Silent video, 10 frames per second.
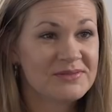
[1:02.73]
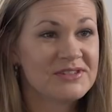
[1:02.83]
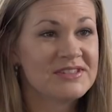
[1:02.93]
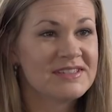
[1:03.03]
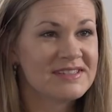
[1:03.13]
yeah.
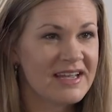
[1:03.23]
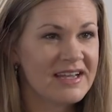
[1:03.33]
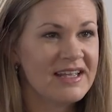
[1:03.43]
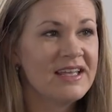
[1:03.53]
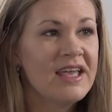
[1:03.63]
which is
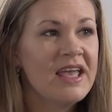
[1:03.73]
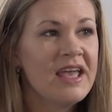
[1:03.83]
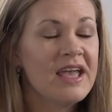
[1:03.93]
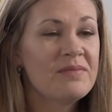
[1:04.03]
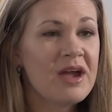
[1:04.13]
exciting.
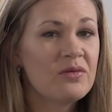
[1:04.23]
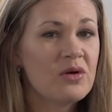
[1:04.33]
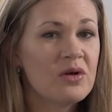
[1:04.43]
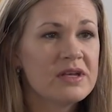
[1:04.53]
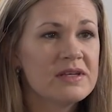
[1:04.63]
And my
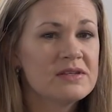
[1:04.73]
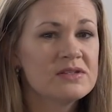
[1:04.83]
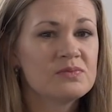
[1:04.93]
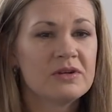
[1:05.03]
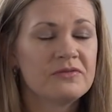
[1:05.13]
role
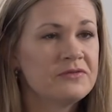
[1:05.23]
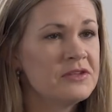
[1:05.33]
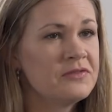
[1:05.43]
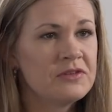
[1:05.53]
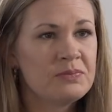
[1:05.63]
is we're
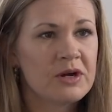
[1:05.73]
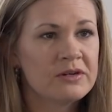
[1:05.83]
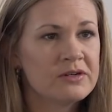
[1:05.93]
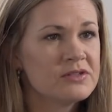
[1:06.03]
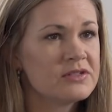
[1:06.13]
50 50
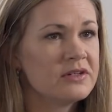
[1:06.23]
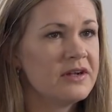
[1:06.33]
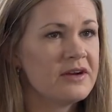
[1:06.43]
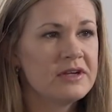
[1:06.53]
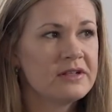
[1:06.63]
partners
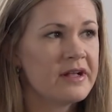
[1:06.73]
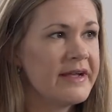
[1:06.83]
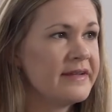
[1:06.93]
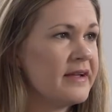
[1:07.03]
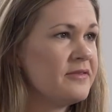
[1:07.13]
on every
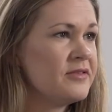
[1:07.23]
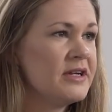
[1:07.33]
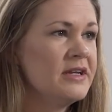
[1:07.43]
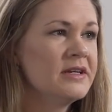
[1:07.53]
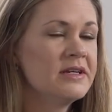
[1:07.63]
client,
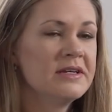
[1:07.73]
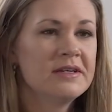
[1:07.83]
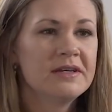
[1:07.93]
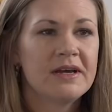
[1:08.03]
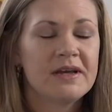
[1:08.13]
every
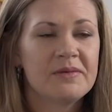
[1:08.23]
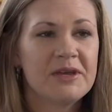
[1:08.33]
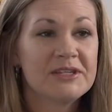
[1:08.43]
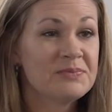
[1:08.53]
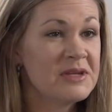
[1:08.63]
um,
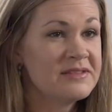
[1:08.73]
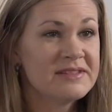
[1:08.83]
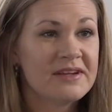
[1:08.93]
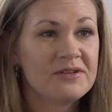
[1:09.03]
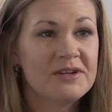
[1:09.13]

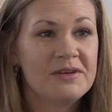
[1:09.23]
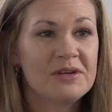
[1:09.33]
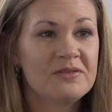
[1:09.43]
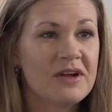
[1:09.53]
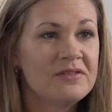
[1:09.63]
expense, every
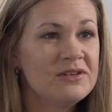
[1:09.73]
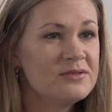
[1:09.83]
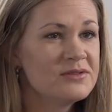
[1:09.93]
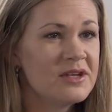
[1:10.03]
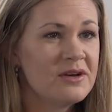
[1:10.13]
bit of
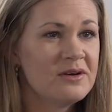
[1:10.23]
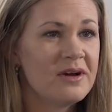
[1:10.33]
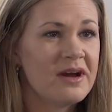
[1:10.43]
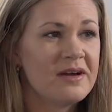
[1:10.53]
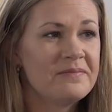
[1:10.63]
revenue. So
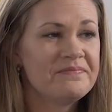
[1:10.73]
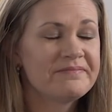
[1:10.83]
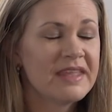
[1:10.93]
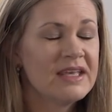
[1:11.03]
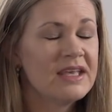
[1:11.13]
um,
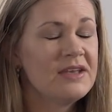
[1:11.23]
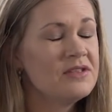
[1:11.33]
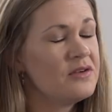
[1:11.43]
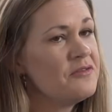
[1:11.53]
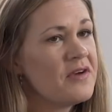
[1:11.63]

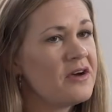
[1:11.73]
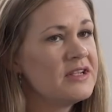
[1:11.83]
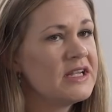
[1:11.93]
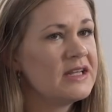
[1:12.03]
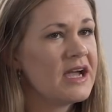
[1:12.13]
even though he
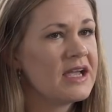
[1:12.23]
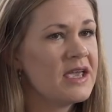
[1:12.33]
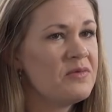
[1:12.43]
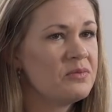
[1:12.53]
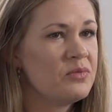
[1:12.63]
founded it, I
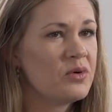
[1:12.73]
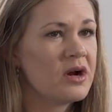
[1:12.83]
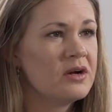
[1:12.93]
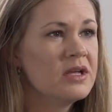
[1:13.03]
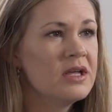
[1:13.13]
came on
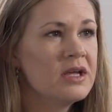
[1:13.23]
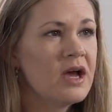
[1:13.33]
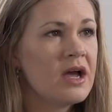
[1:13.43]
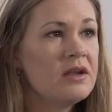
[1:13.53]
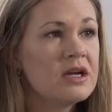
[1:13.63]
board
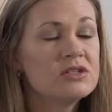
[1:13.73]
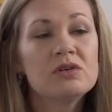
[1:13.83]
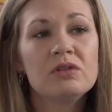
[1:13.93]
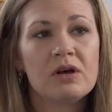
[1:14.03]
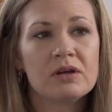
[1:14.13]
uh, not
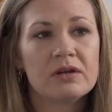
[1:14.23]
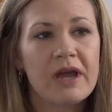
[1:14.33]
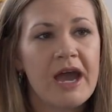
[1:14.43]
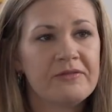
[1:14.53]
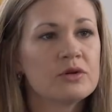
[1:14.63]
too long
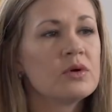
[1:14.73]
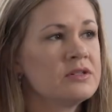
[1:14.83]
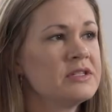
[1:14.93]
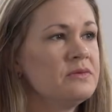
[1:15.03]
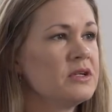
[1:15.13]

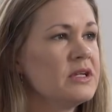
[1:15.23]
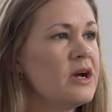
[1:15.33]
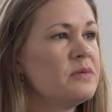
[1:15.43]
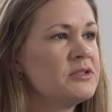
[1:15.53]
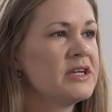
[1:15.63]
afterwards and really
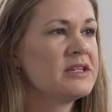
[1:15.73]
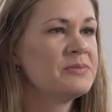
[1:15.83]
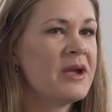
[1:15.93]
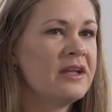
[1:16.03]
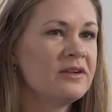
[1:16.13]
helped to
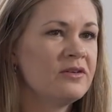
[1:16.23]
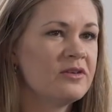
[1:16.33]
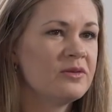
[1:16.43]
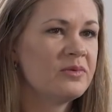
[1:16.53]
expand and grow the